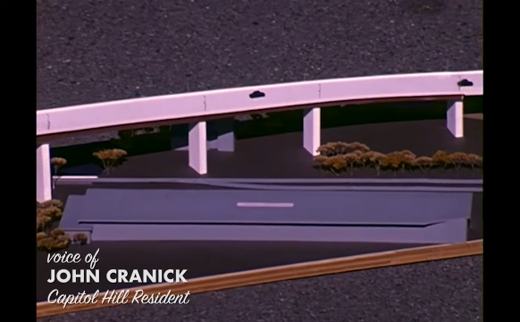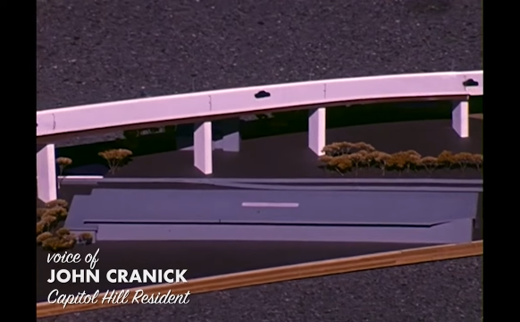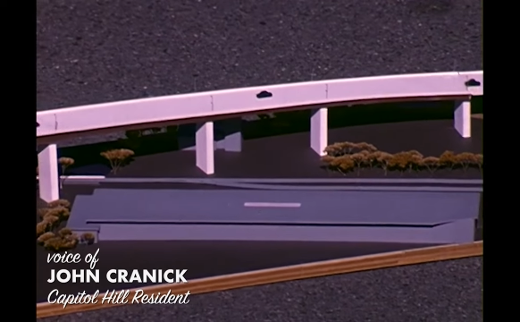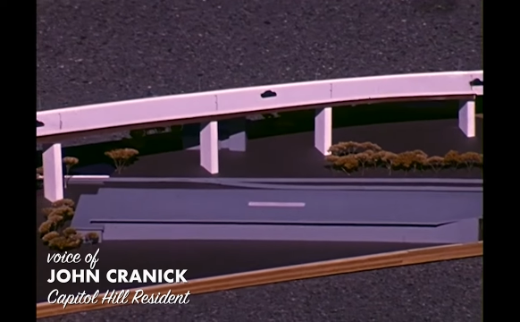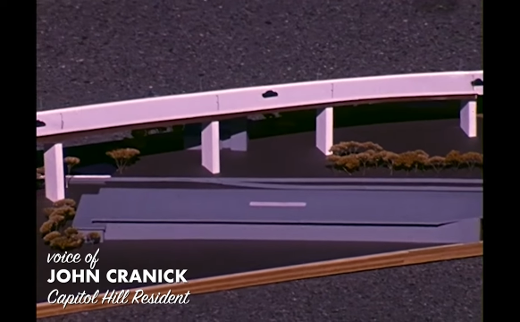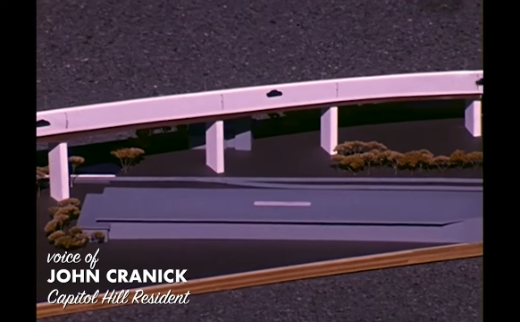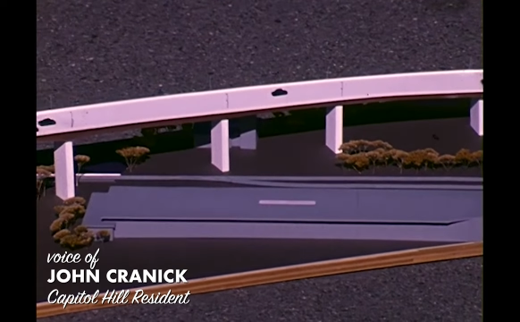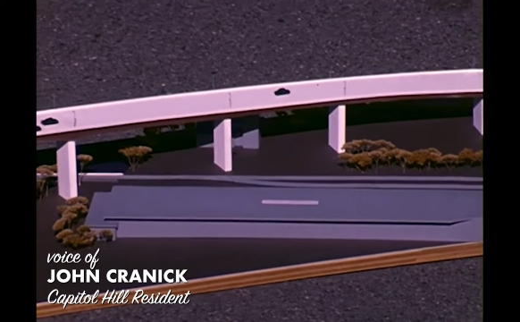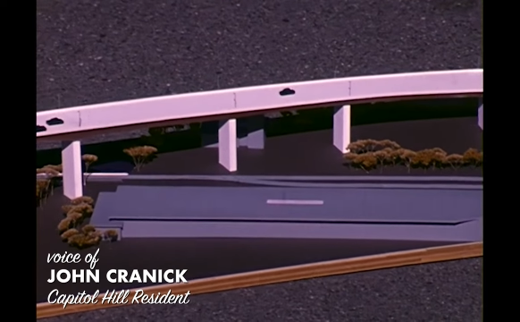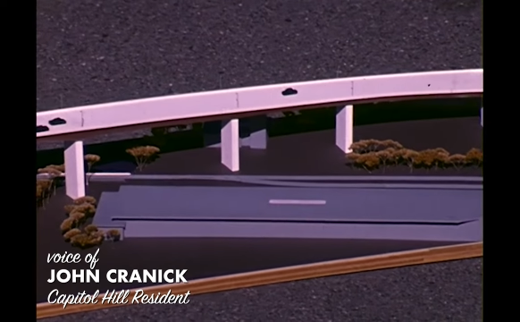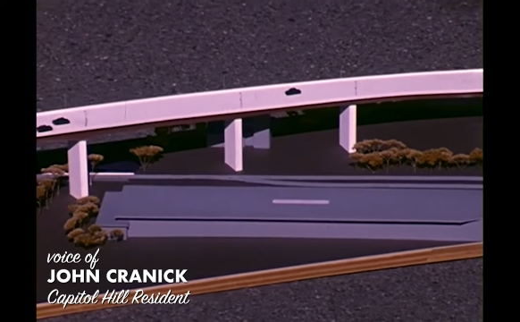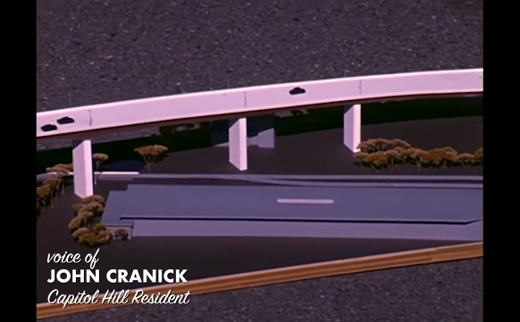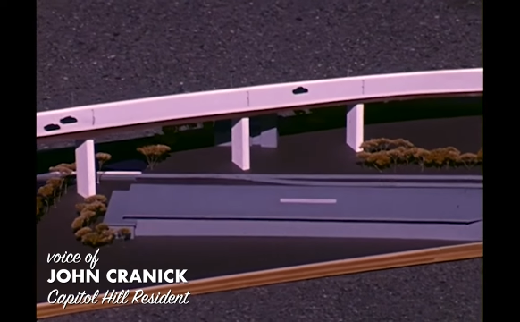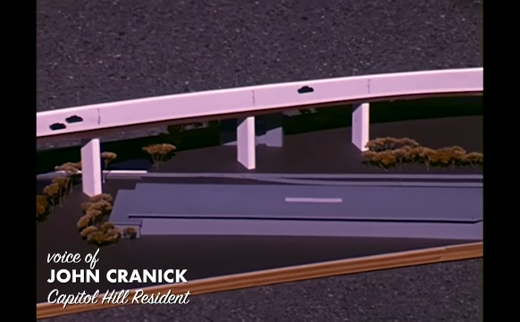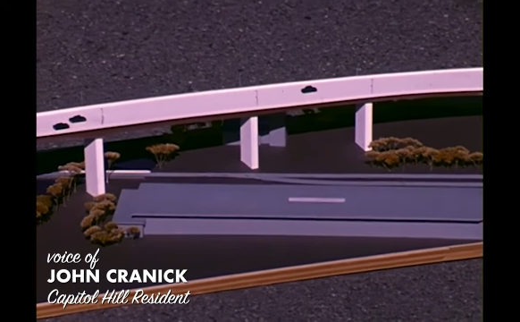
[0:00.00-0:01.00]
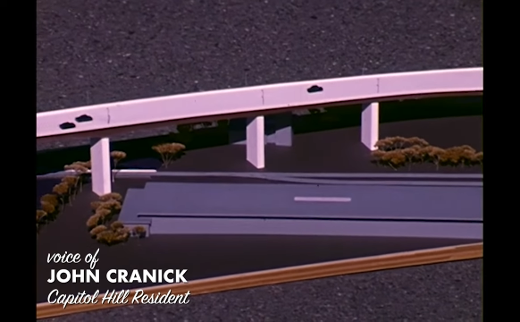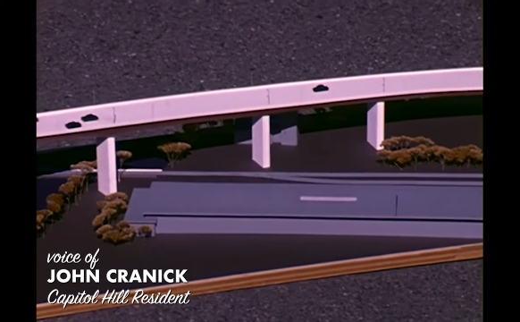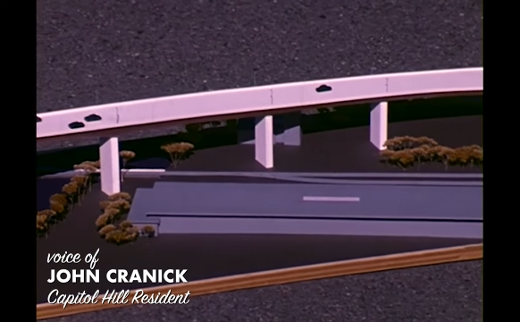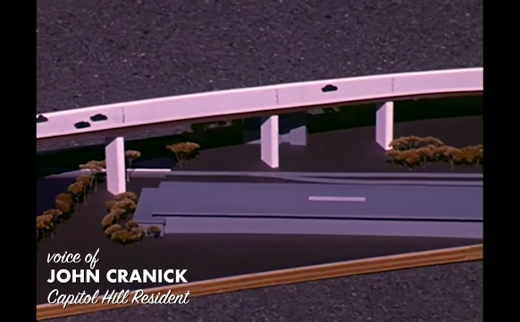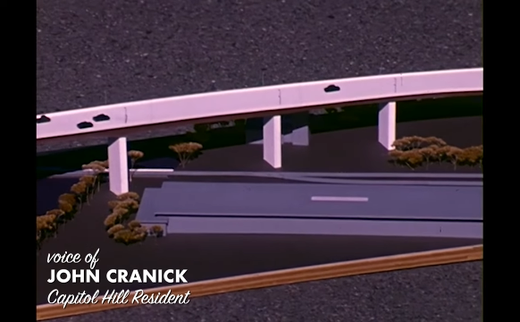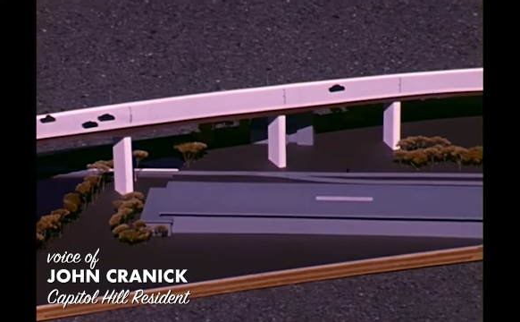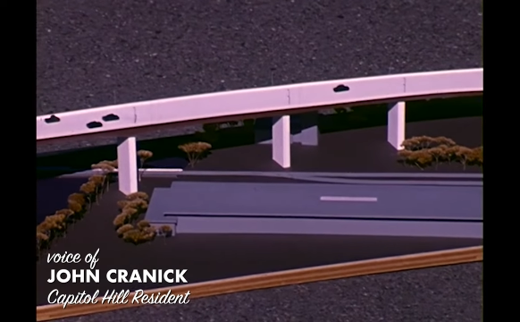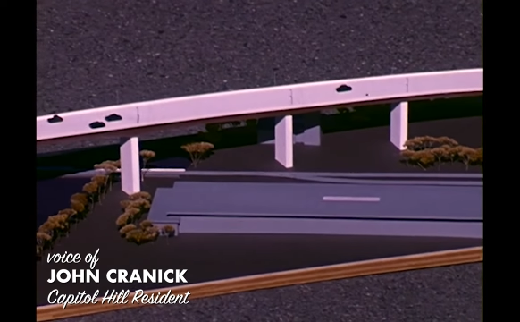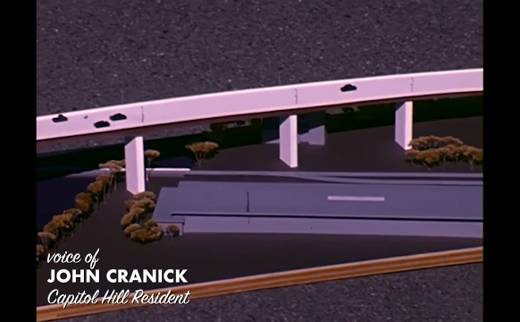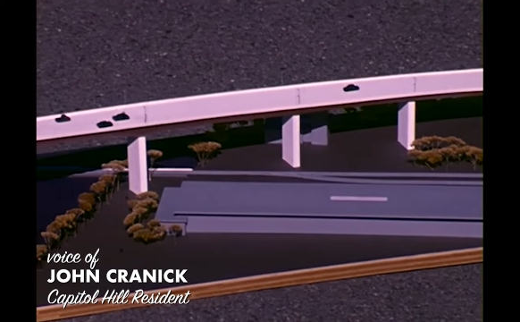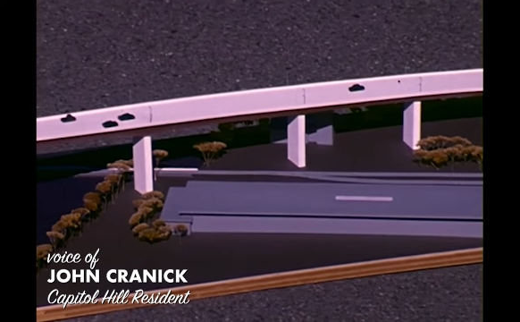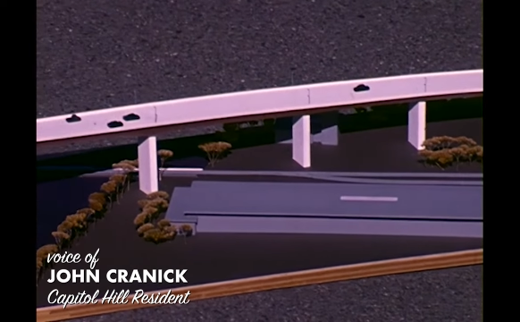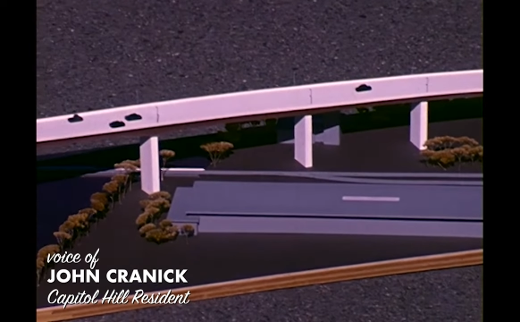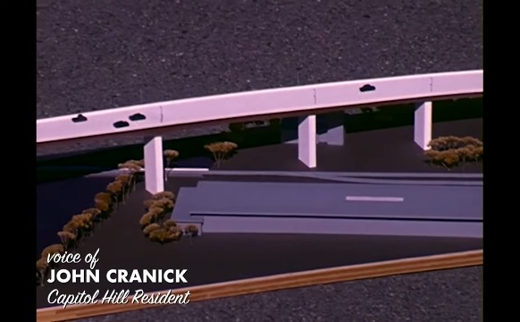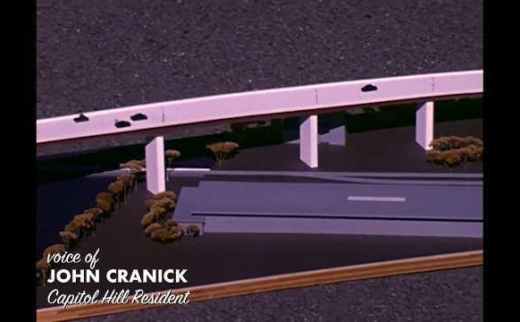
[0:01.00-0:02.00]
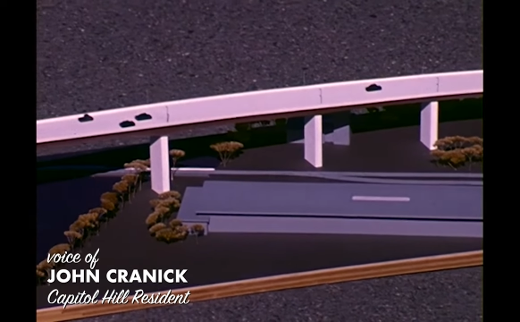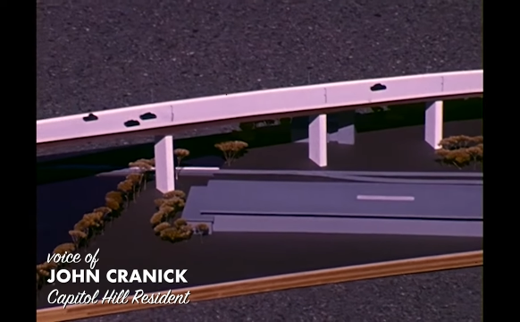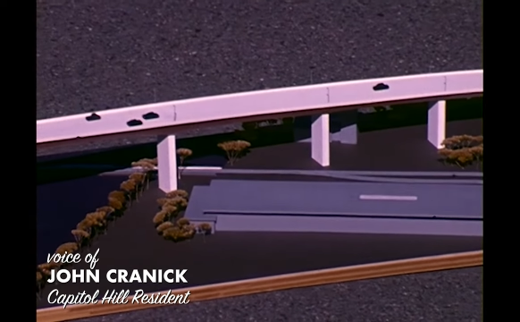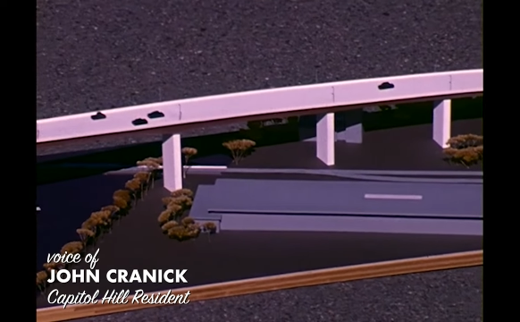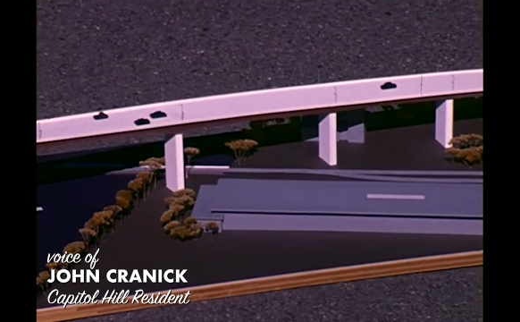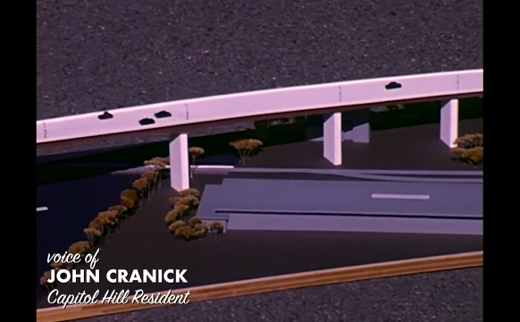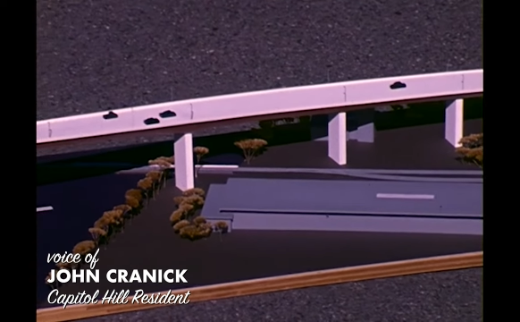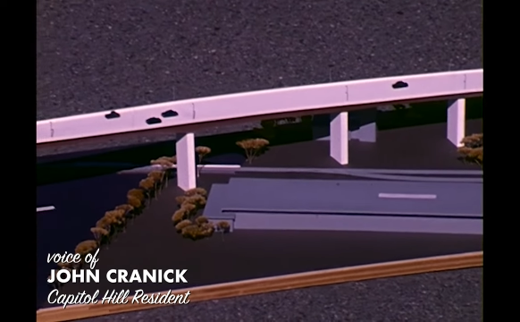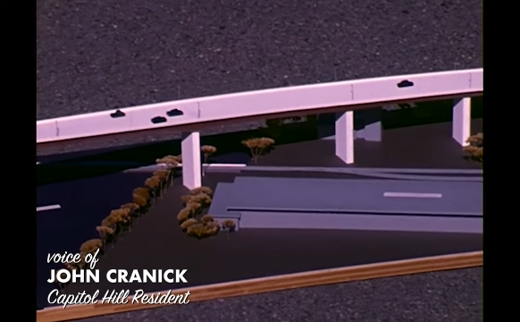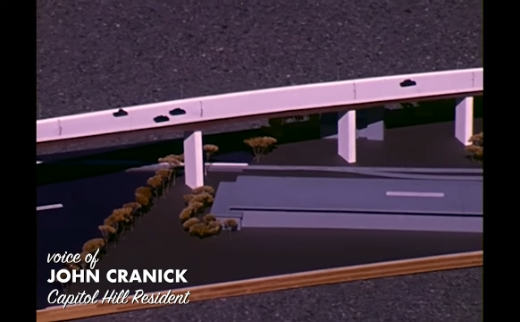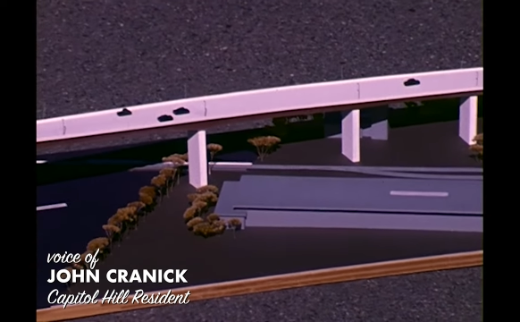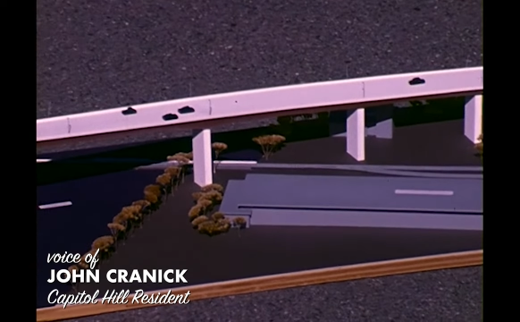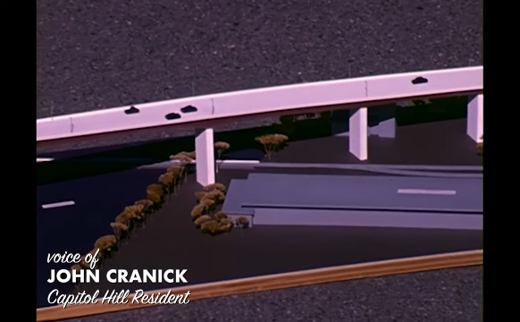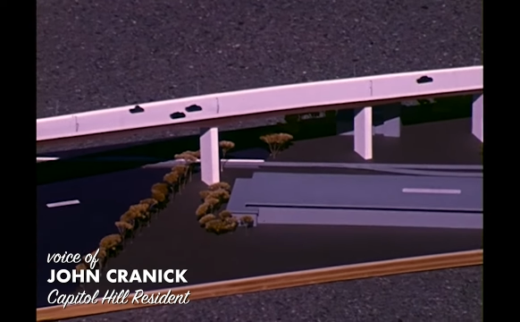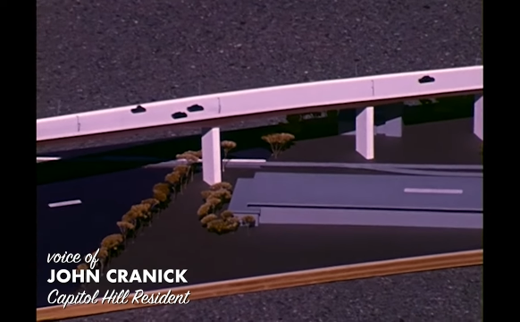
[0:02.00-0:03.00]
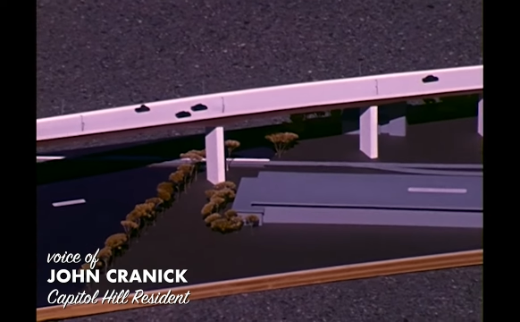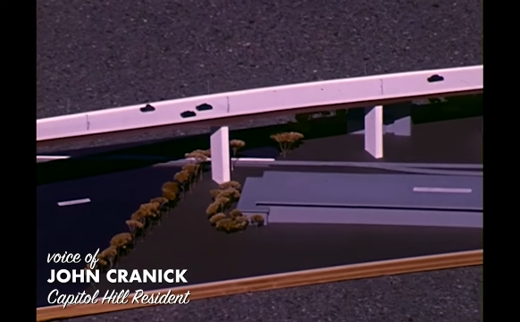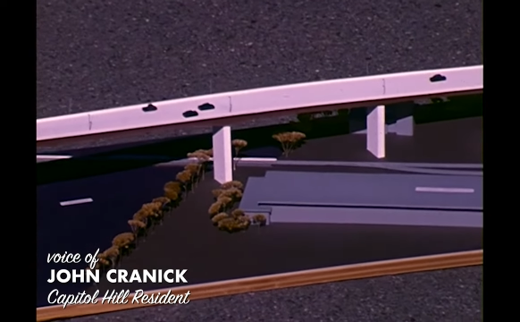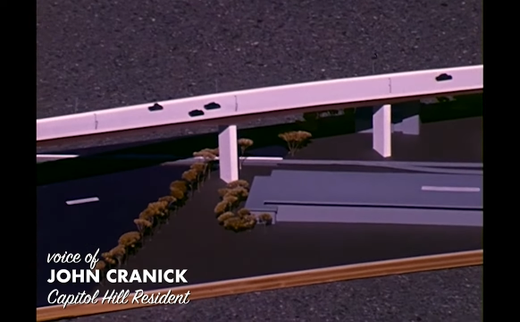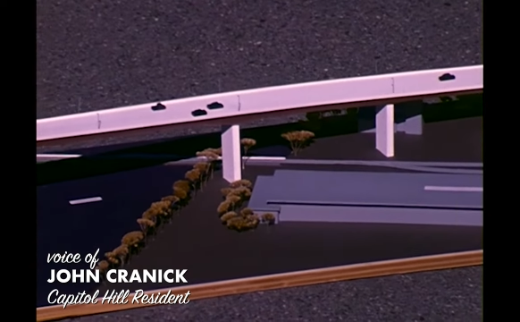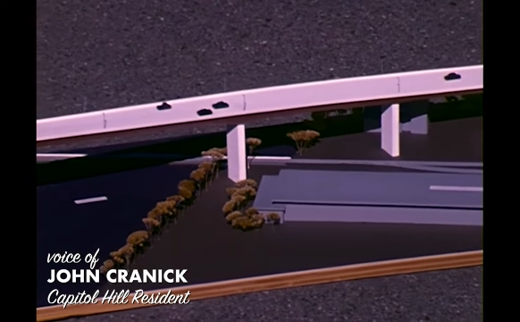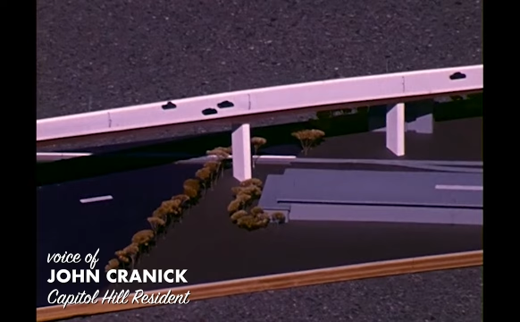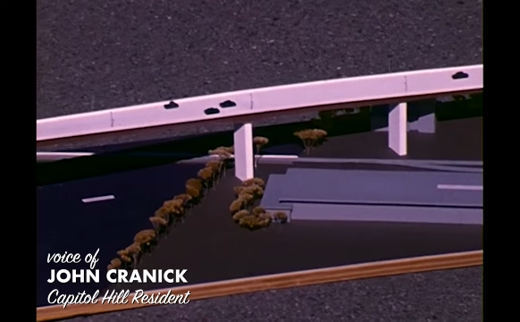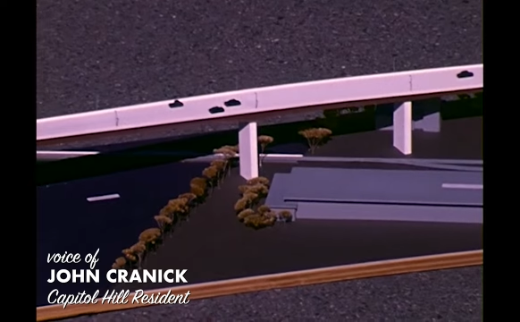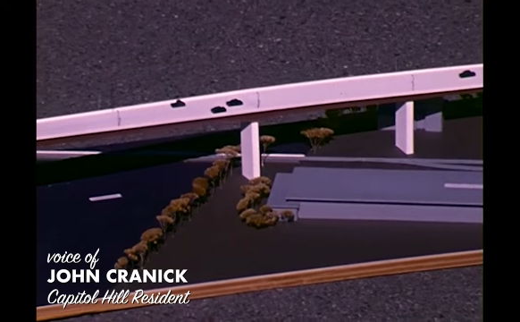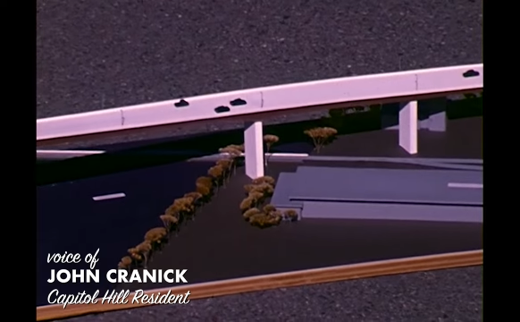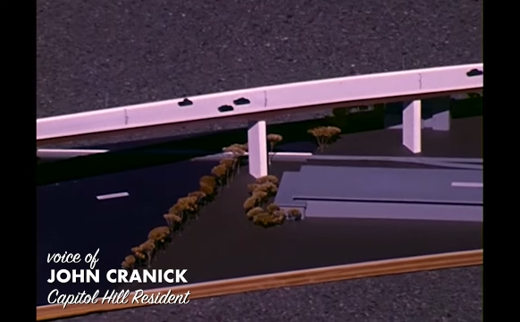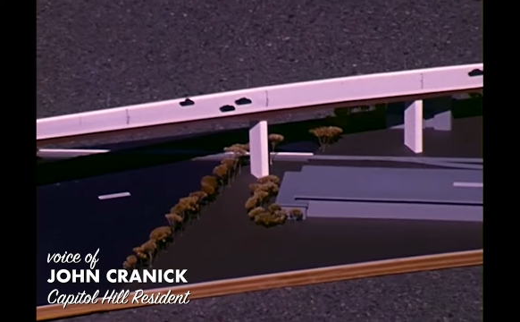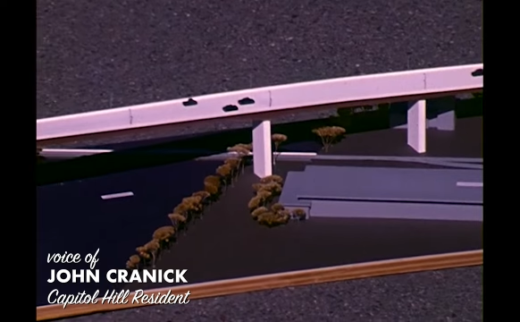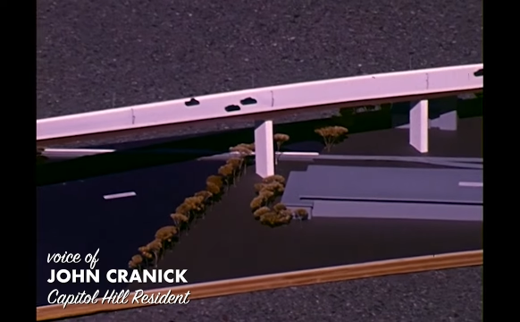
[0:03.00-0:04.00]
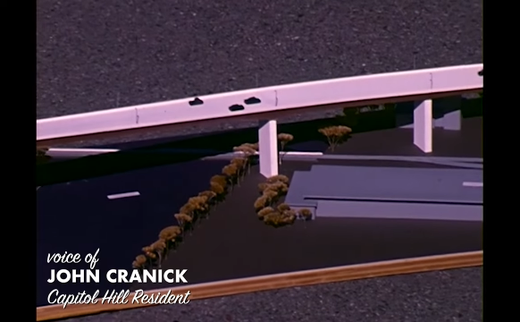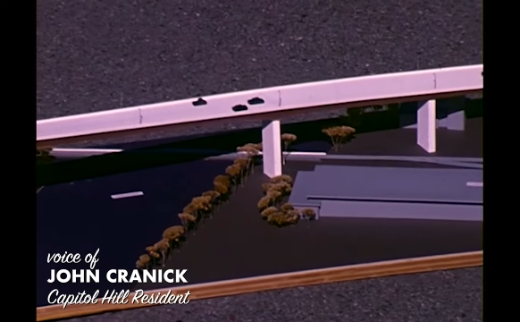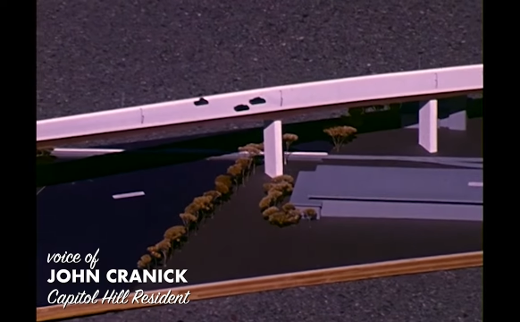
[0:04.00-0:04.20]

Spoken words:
[unreadable: no face in view]